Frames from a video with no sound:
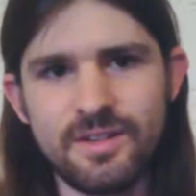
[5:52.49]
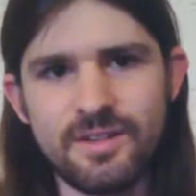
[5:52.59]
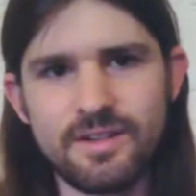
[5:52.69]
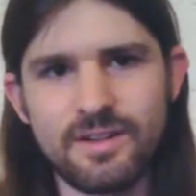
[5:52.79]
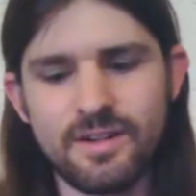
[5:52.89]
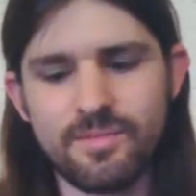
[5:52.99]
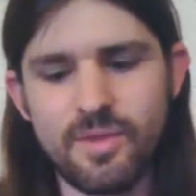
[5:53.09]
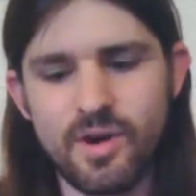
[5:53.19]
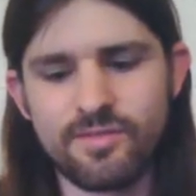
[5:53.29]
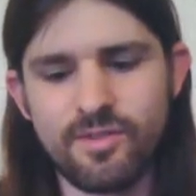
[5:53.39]
Mark
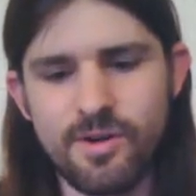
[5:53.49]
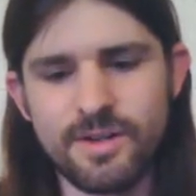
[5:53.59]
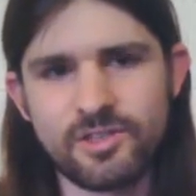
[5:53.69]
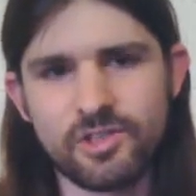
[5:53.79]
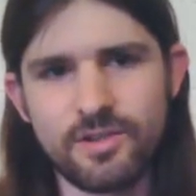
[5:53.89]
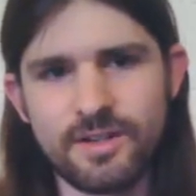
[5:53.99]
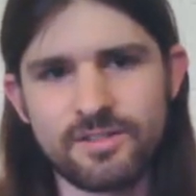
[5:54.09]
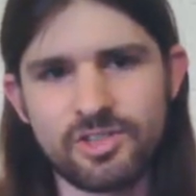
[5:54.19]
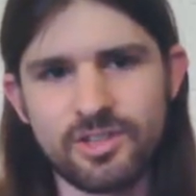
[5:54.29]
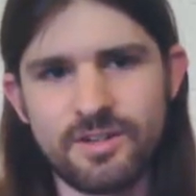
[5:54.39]
Varney tricked
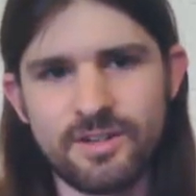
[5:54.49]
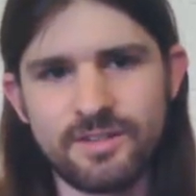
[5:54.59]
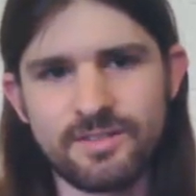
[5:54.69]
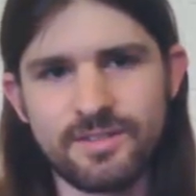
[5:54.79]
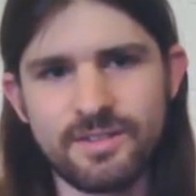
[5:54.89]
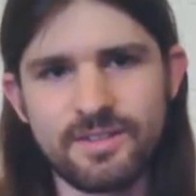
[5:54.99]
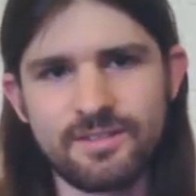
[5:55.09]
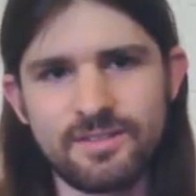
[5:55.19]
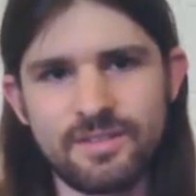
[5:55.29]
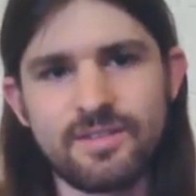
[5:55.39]
Sean in,
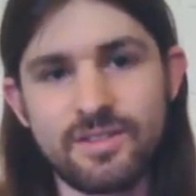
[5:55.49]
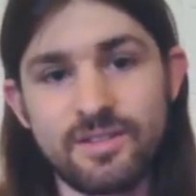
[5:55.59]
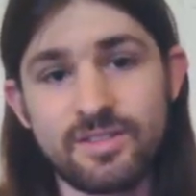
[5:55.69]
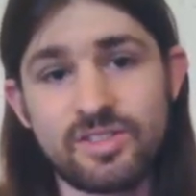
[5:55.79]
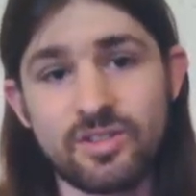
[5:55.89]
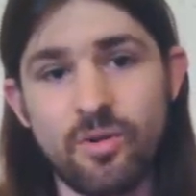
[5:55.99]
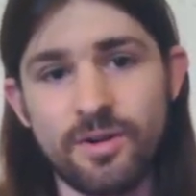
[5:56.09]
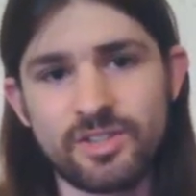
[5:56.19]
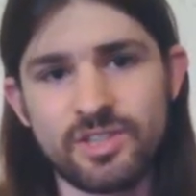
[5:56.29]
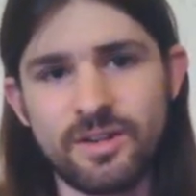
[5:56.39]
this is according to
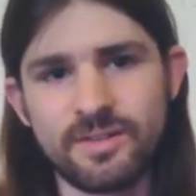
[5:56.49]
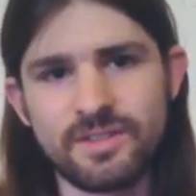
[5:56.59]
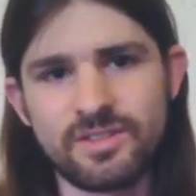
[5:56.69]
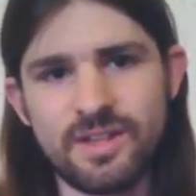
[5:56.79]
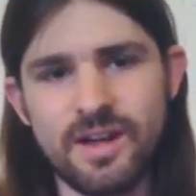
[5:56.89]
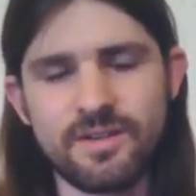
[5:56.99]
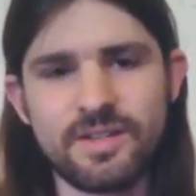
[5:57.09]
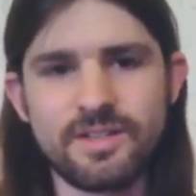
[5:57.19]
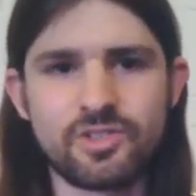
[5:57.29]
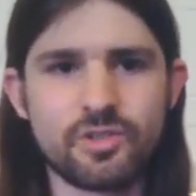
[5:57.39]
Shawn Lane's account, he
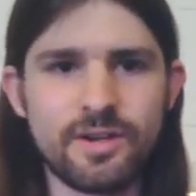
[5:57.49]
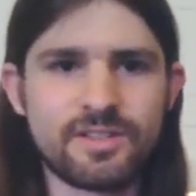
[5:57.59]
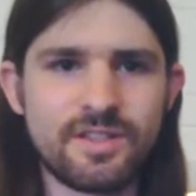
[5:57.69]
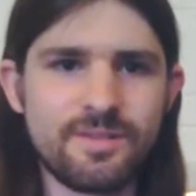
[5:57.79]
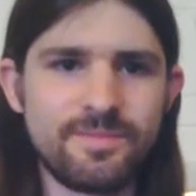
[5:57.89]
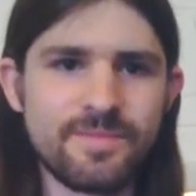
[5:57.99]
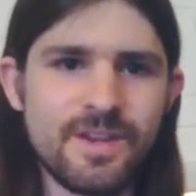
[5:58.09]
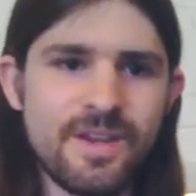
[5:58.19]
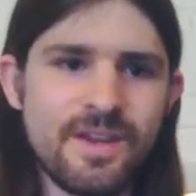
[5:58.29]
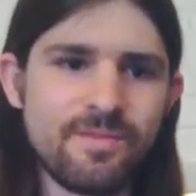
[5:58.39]
tricked him
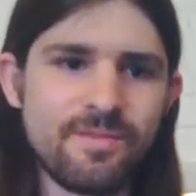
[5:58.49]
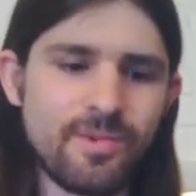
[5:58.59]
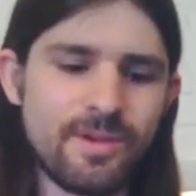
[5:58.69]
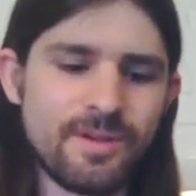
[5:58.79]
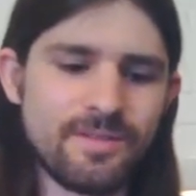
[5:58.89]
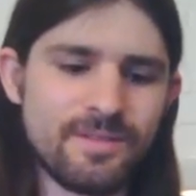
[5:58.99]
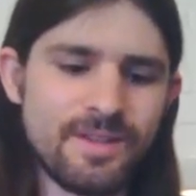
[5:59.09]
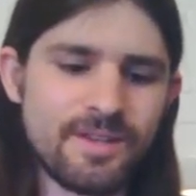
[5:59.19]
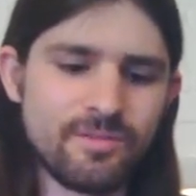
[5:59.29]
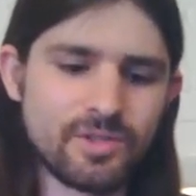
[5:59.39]
when, and
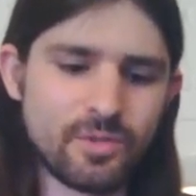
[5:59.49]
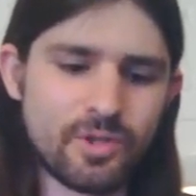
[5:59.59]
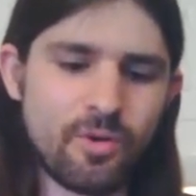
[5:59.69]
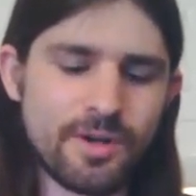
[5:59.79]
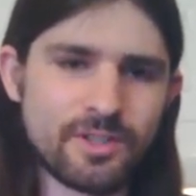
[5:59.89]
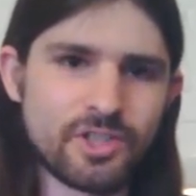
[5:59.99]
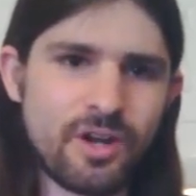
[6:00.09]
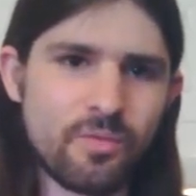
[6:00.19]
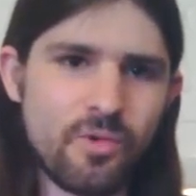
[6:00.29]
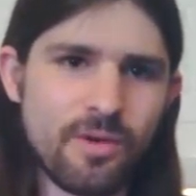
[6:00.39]
was recording Sean
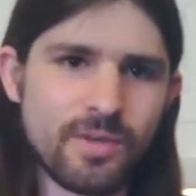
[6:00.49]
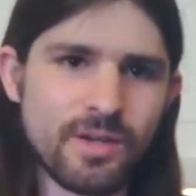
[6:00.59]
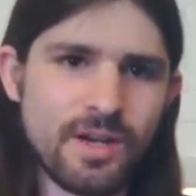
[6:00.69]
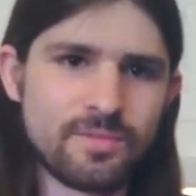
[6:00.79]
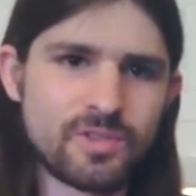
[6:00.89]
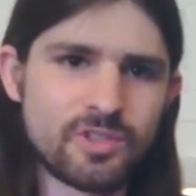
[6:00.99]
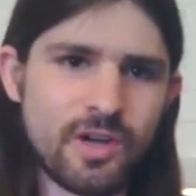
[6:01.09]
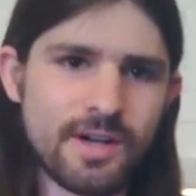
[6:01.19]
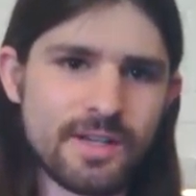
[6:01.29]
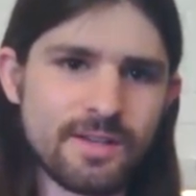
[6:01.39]
warming up, trying to
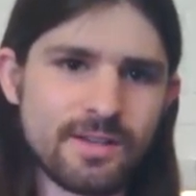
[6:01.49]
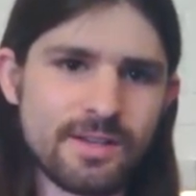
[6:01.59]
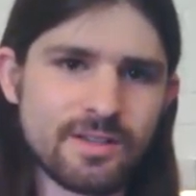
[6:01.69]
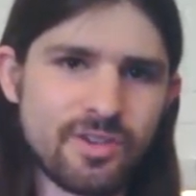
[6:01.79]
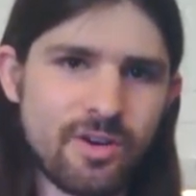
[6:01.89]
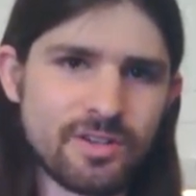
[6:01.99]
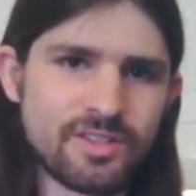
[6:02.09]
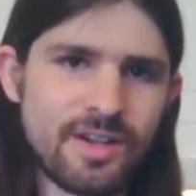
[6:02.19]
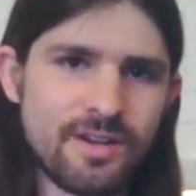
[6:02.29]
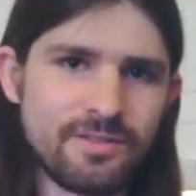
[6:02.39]
get like a guitar sound.